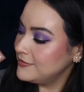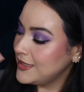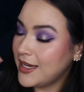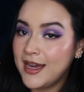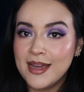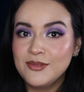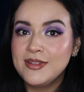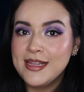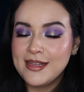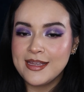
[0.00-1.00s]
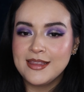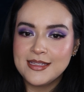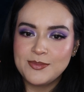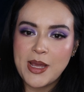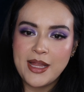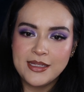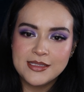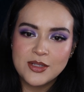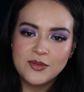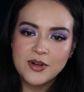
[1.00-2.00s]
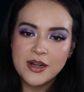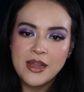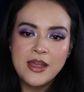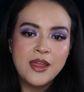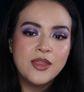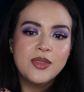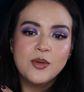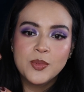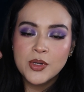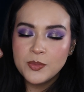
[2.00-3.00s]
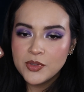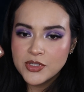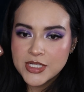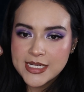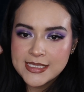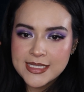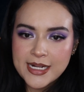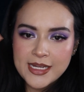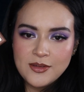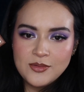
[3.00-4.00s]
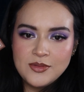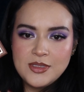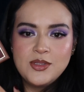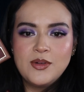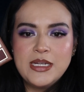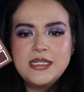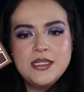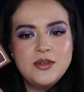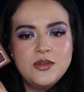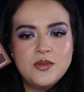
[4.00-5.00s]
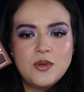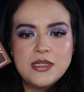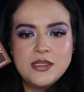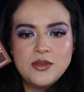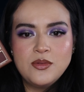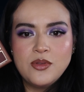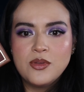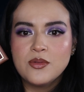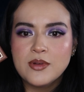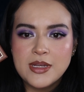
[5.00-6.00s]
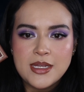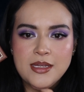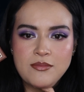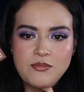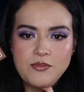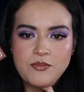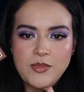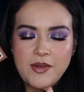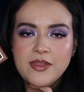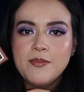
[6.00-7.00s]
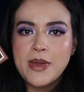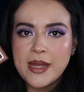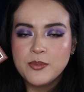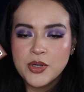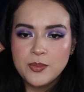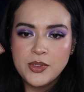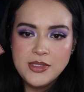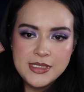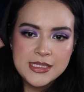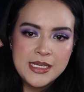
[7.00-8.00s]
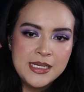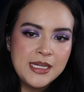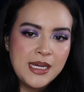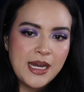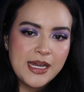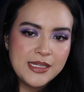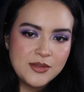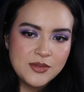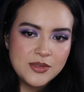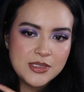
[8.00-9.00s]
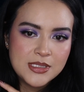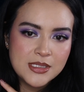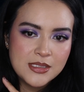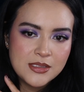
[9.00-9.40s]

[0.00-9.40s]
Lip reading: yeah, I really like this palette so far. The purple shades that I used, so I did use 1, 2, 3 of the matte purples. I used,